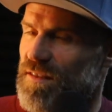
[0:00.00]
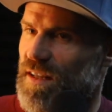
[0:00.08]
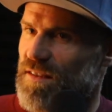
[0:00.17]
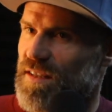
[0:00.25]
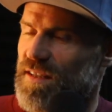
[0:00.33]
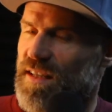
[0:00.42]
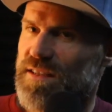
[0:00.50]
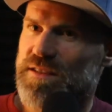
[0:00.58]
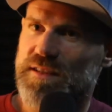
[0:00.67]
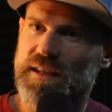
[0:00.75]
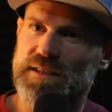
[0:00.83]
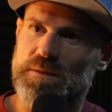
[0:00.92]
I think
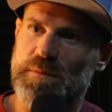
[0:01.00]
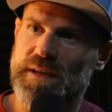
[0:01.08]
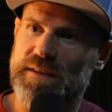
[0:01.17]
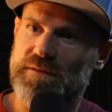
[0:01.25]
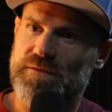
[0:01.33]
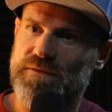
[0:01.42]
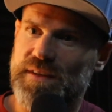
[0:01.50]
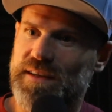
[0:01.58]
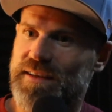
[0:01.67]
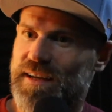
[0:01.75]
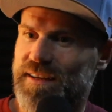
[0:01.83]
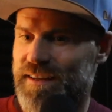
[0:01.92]
that's the main thing.
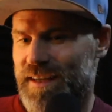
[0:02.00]
Like,